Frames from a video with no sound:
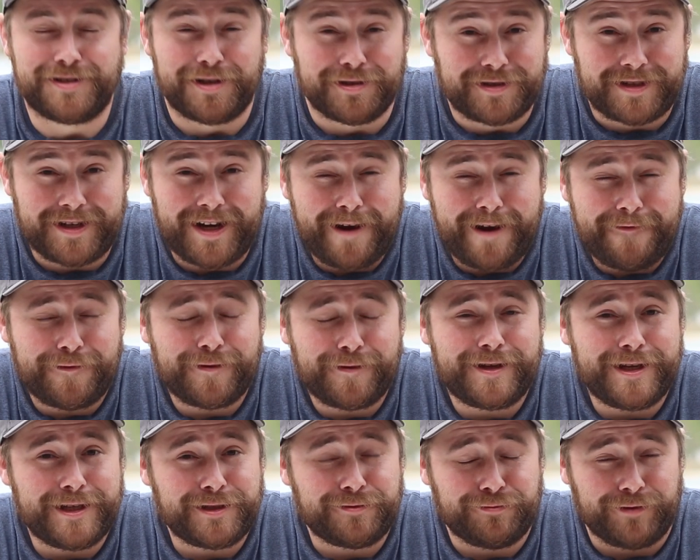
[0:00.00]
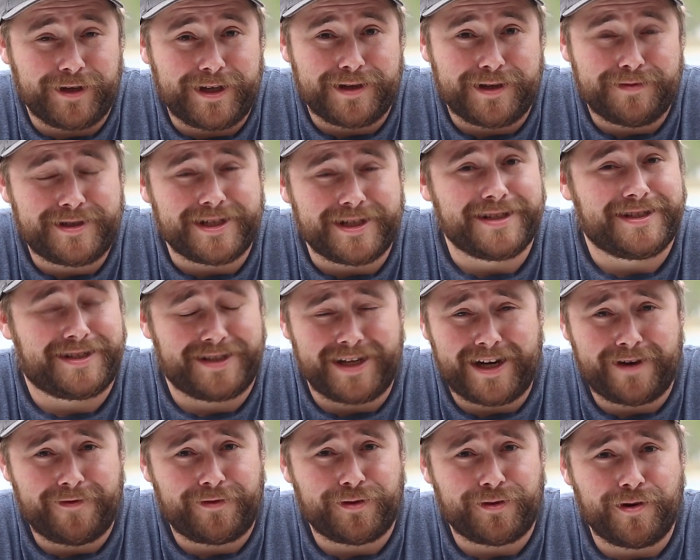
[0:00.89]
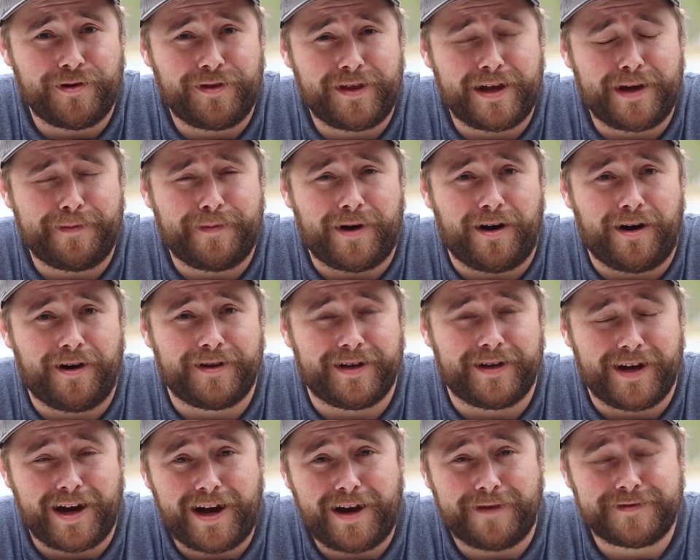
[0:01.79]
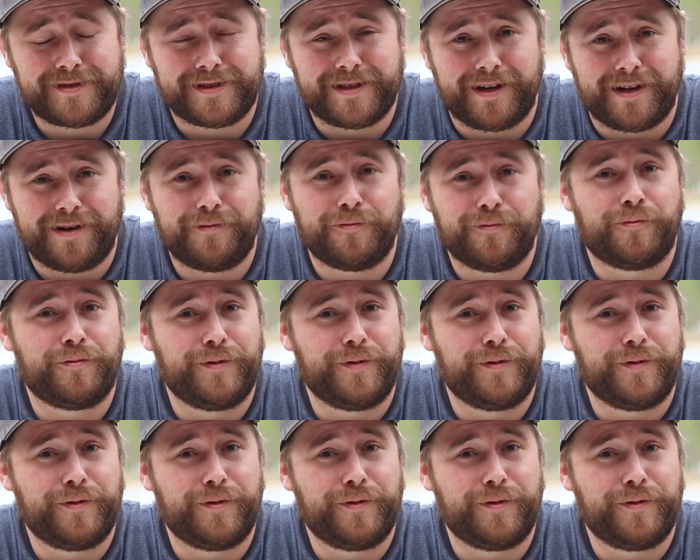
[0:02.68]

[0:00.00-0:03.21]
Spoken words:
So today for these ribs, instead of throwing them on the offset,